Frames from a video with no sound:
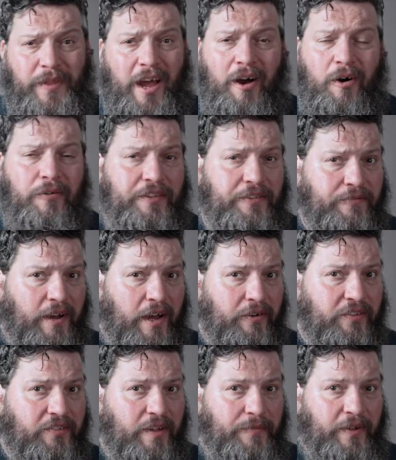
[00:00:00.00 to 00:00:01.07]
I always found
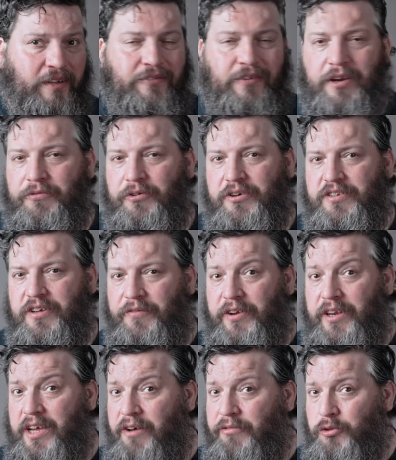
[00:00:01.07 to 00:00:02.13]
the Samyang
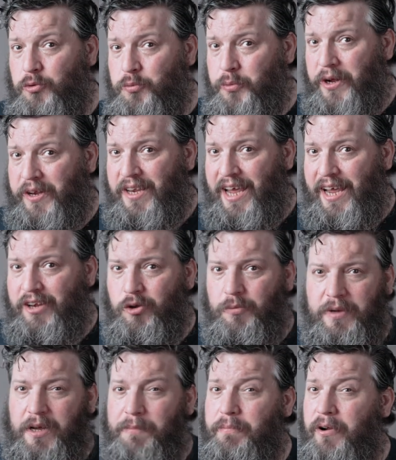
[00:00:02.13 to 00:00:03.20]
2470 f2.8 to
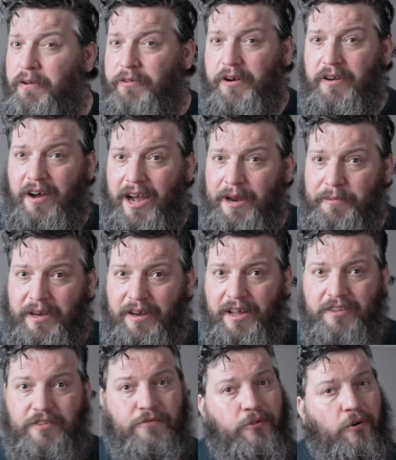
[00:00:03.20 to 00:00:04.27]
be a perfect hybrid
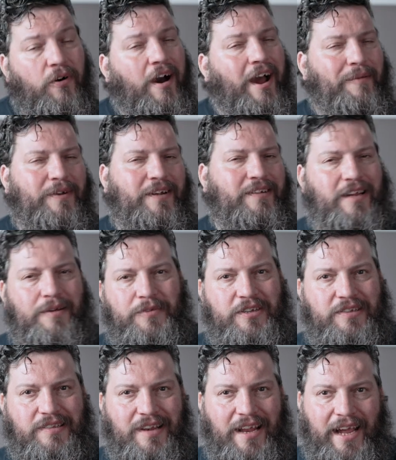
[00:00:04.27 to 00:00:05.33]
lens for hybrid
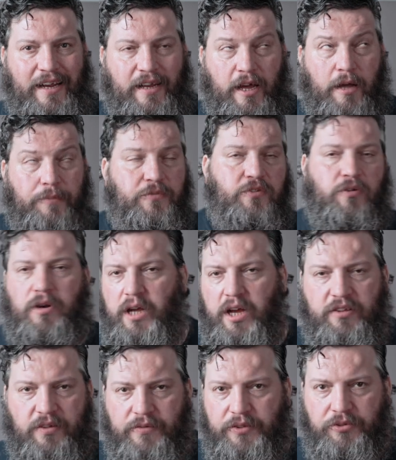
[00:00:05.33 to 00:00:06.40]
cameras like the Sony
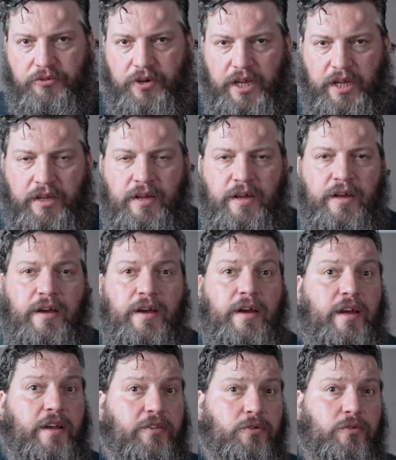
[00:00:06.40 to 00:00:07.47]
a7 III.
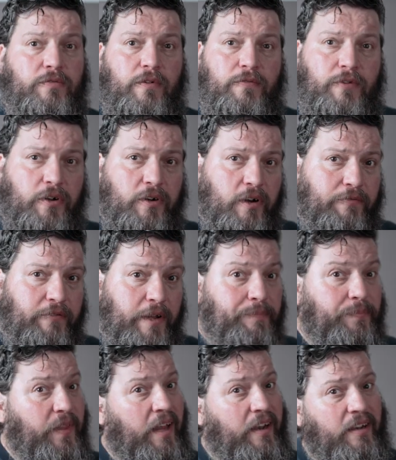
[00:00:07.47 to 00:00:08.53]
It's good for photography
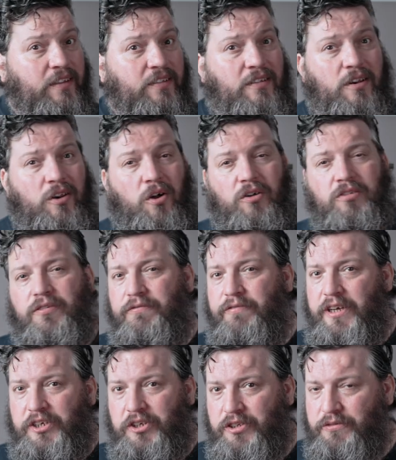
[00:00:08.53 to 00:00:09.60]
and it has lots of
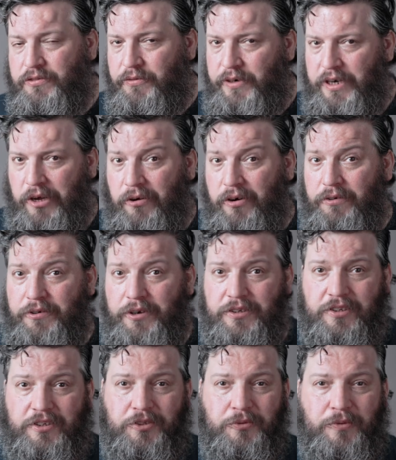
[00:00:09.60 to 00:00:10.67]
features for
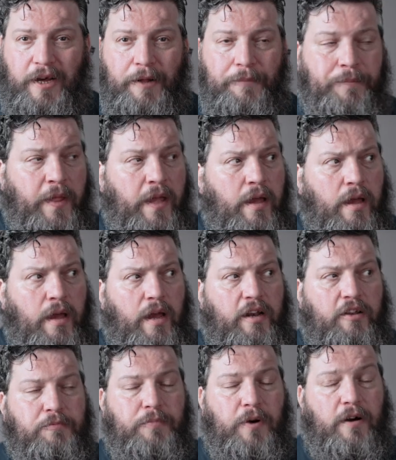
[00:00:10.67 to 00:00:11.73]
videographers as well. It
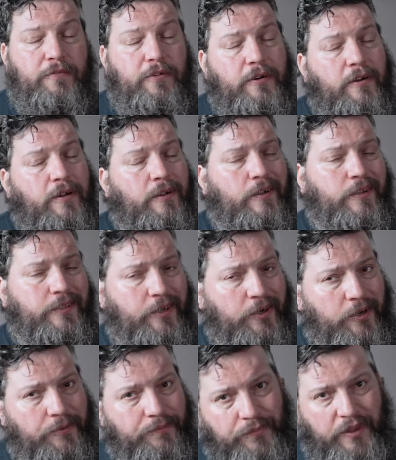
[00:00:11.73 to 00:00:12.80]
is powerful,
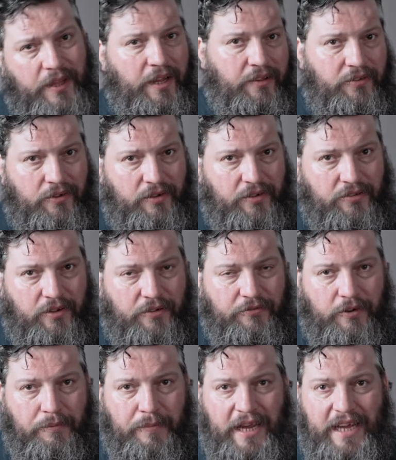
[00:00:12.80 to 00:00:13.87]
although it's only
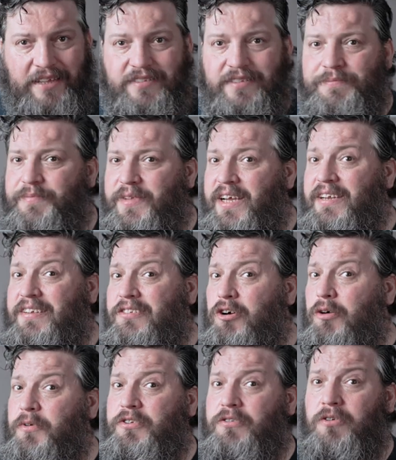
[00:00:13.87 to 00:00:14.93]
software based. It has
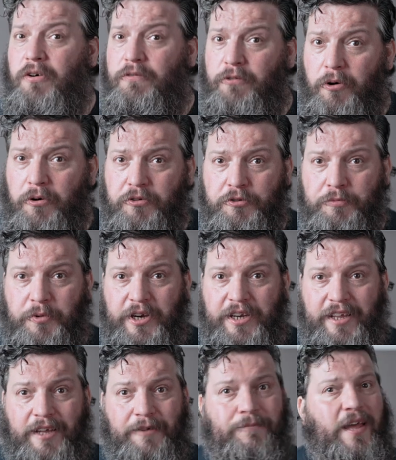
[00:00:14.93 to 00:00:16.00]
almost no focus
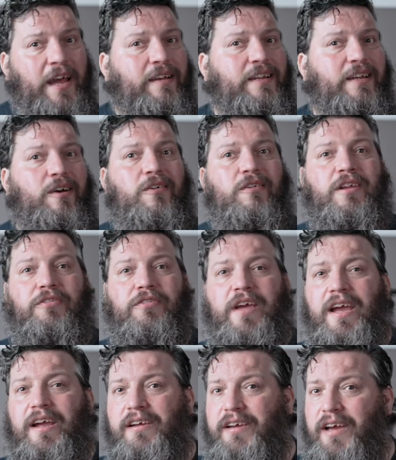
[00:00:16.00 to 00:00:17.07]
breathing, and the only
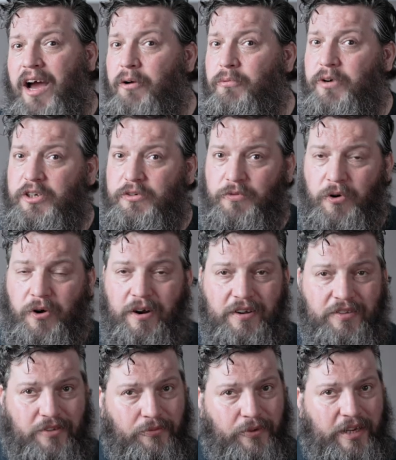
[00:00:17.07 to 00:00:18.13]
thing I wish for
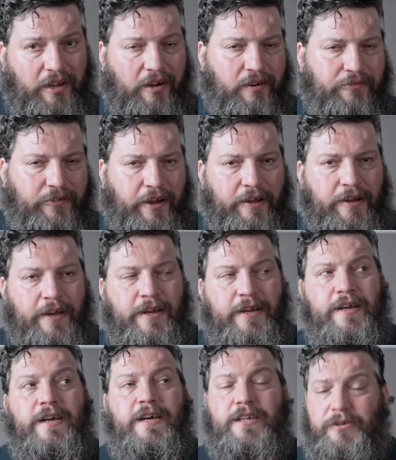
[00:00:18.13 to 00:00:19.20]
as a videographer
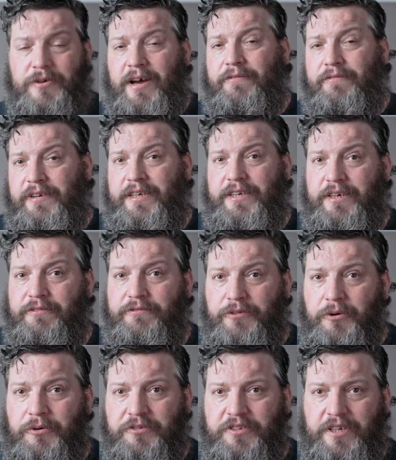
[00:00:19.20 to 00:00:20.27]
to have linear
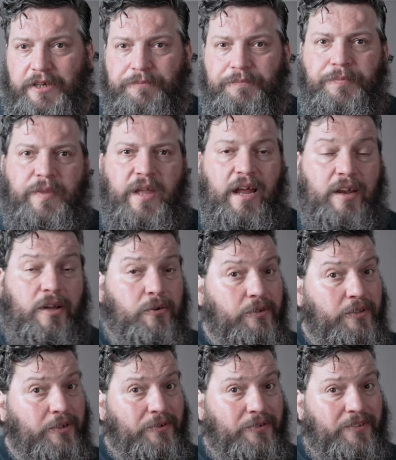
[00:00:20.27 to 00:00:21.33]
focusing. And the
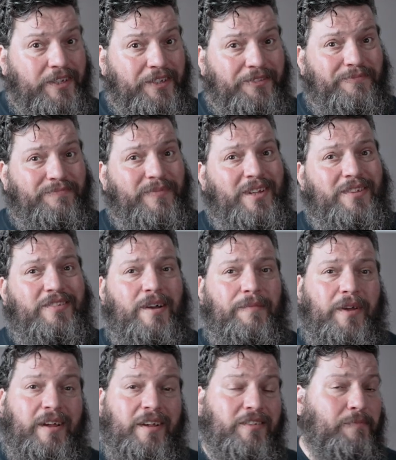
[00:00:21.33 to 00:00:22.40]
good news is that
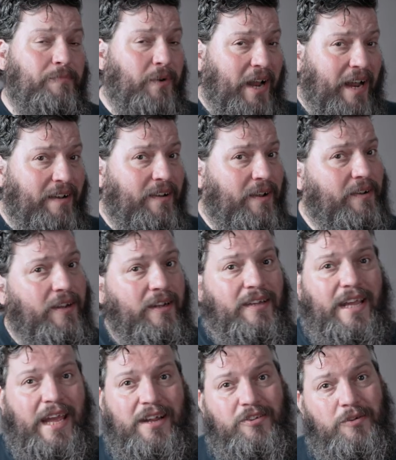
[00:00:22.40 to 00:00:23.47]
Samyang is a brand that
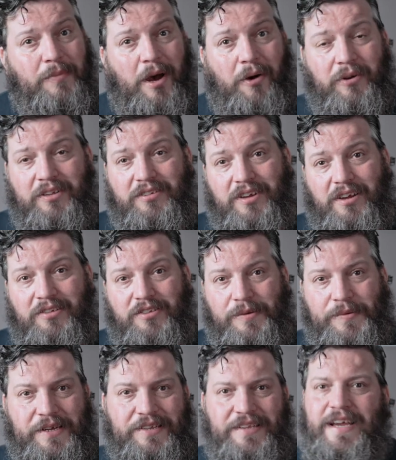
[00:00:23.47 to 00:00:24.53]
cares about its
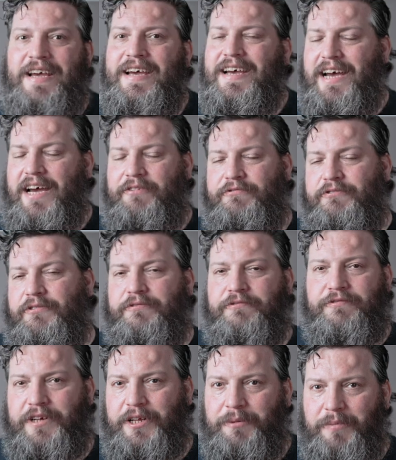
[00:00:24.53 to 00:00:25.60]
customers and
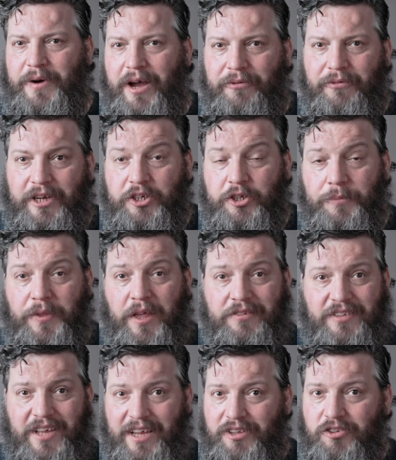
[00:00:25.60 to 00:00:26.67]
fulfilled my wish as
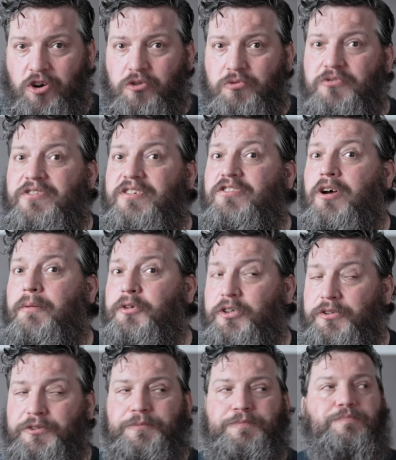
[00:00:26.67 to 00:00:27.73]
they introduced these
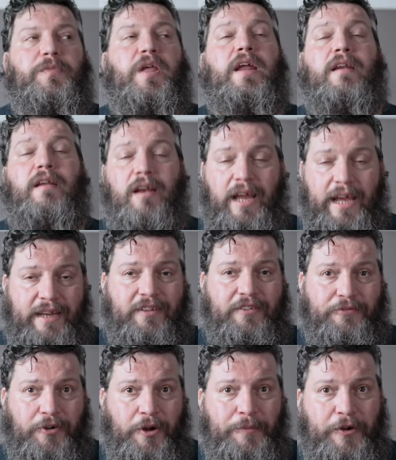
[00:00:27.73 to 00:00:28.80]
options in the
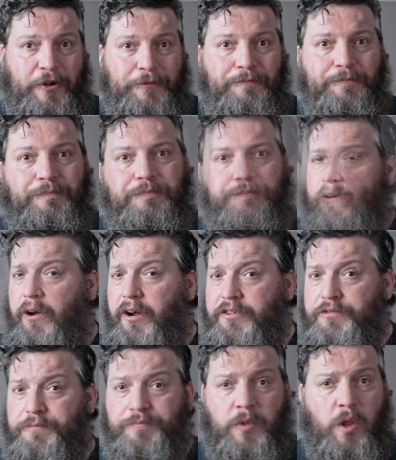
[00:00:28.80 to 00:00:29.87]
latest firmware. But
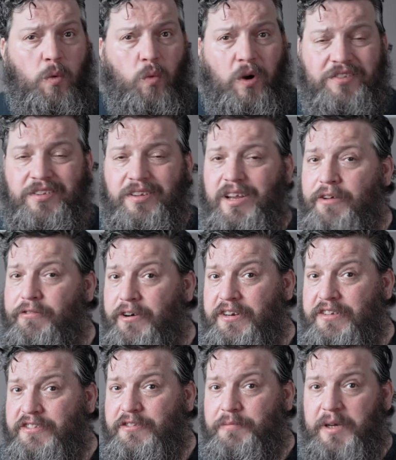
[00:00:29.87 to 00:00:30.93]
first, what's the
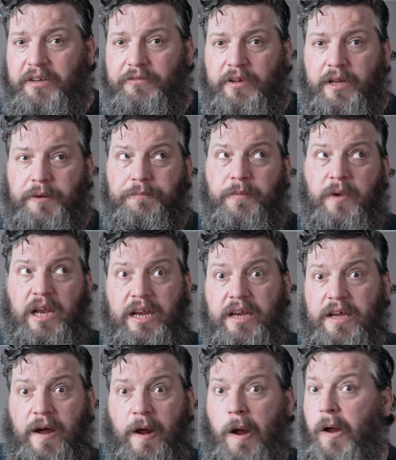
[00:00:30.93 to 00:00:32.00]
difference between
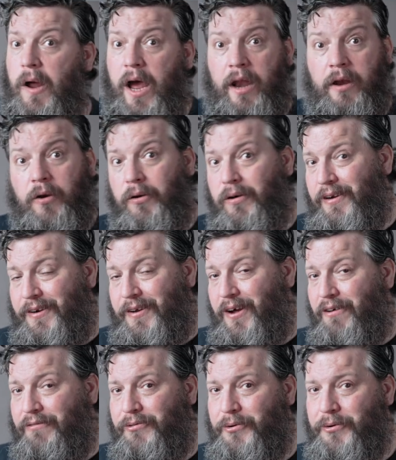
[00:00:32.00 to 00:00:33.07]
linear and
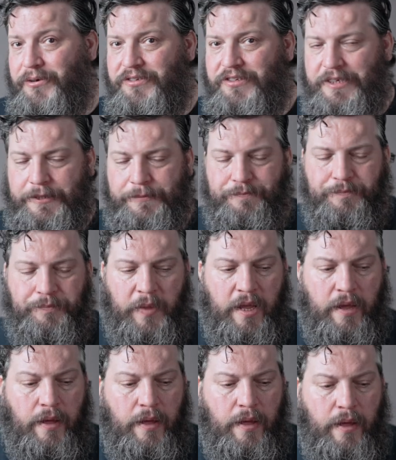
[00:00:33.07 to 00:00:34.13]
non-linear focusing?
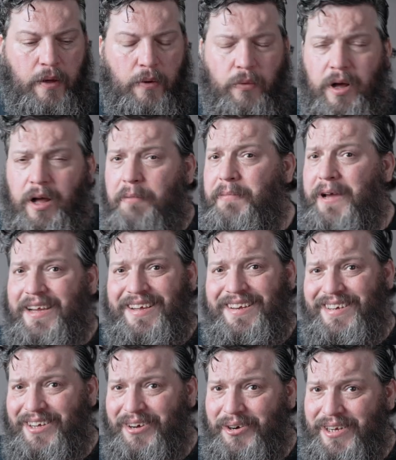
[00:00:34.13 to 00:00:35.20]
Well, back in
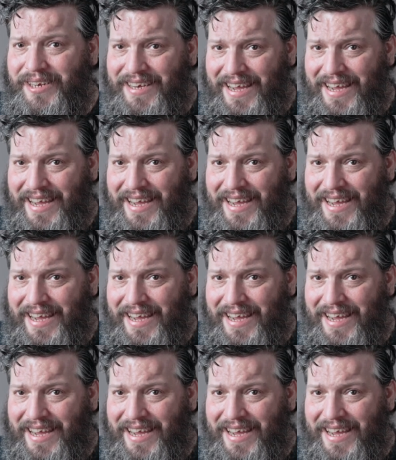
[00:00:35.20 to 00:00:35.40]
the old